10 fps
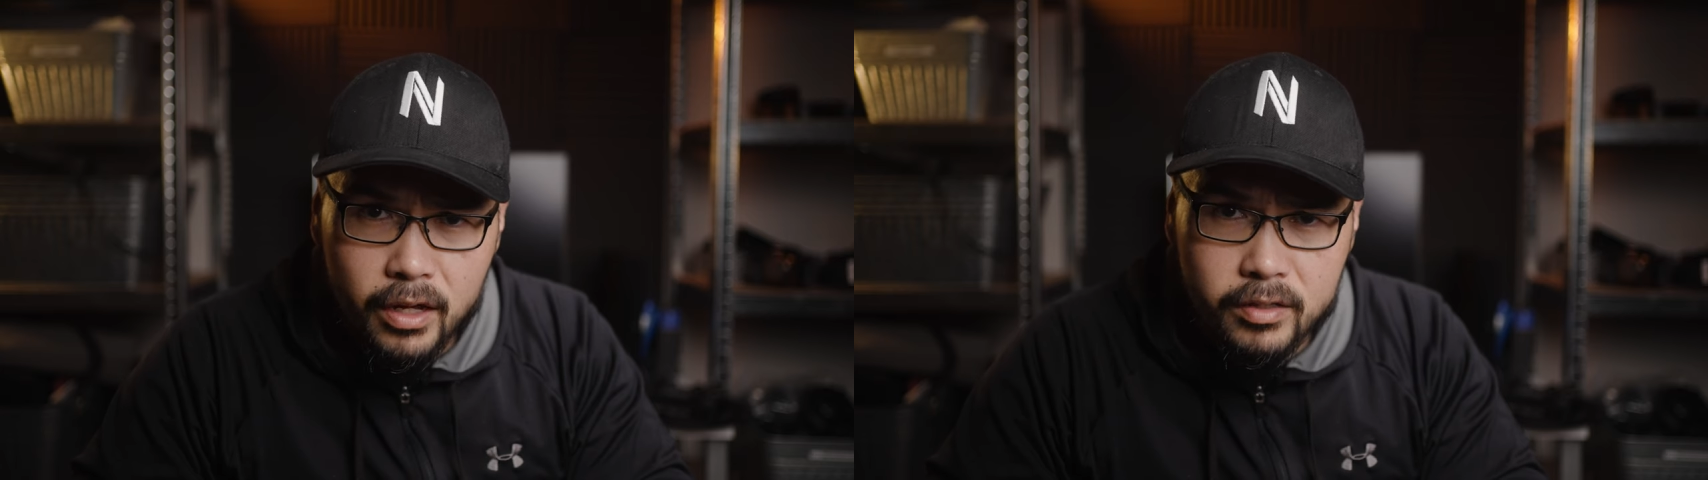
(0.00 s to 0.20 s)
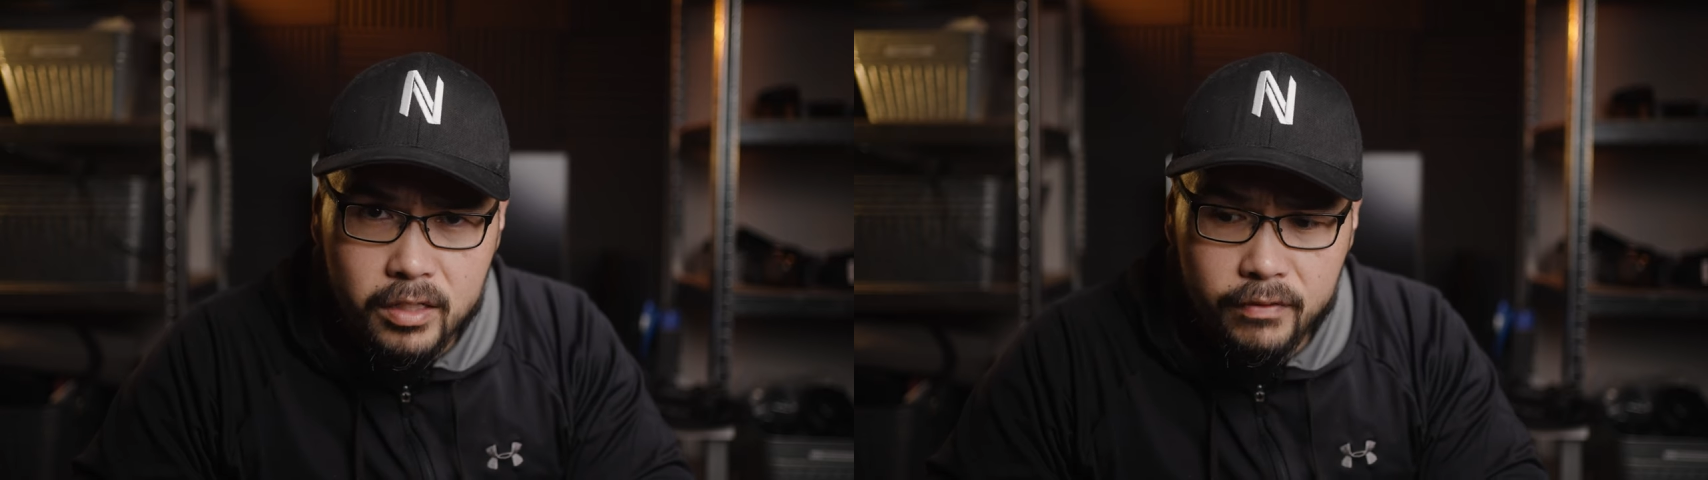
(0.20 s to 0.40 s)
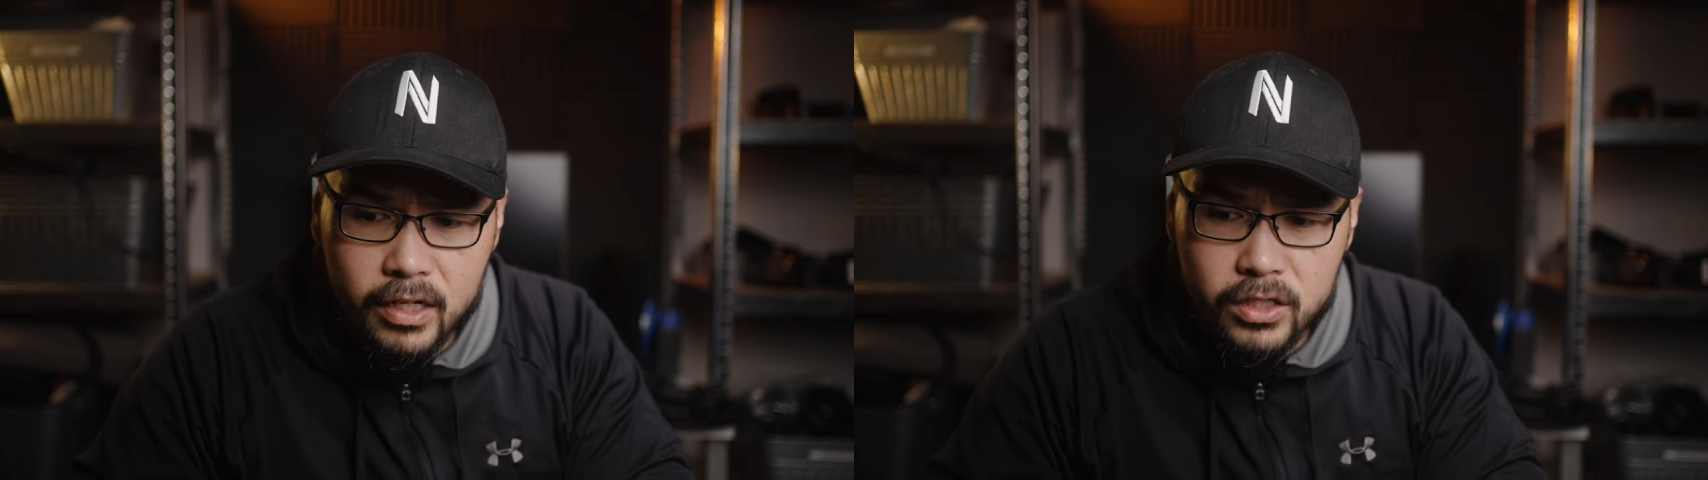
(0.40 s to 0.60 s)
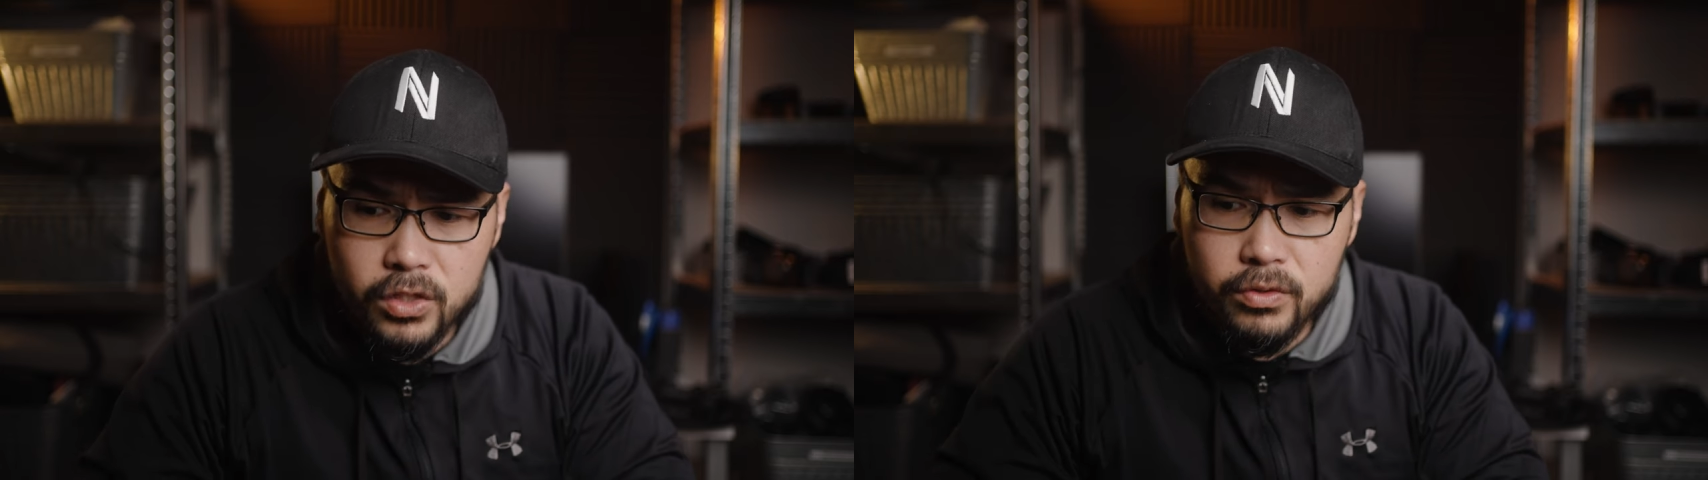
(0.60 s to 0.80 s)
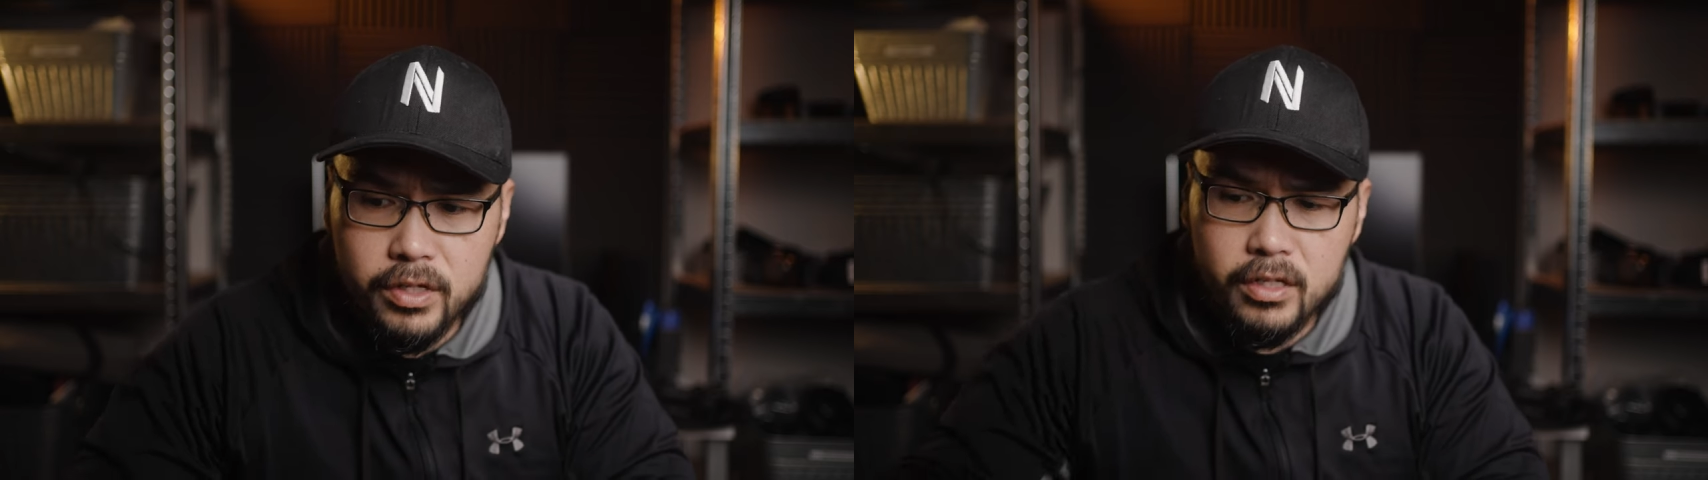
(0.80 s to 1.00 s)

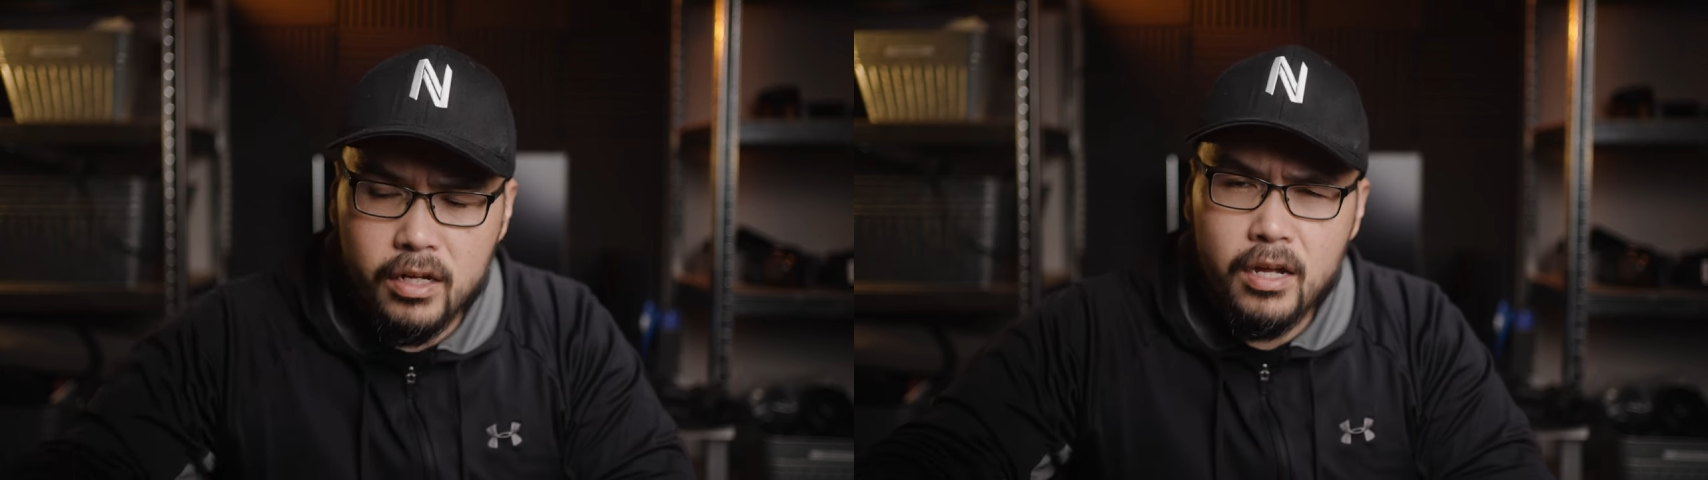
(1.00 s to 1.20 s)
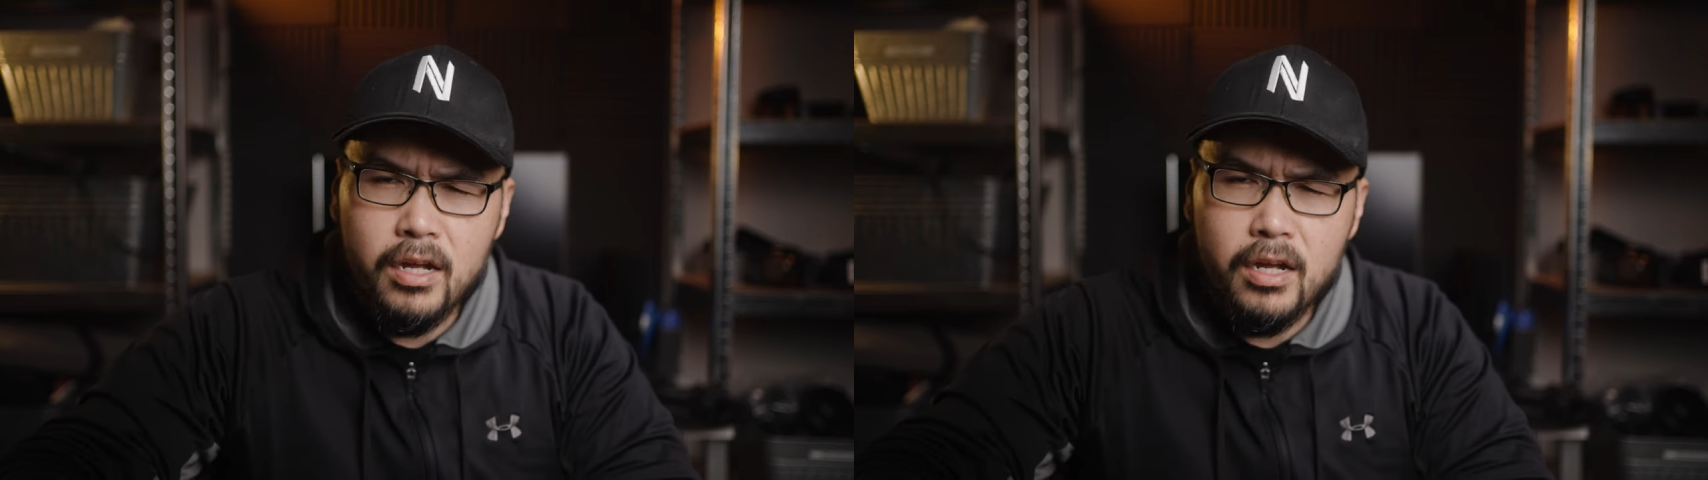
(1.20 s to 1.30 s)
a7S3,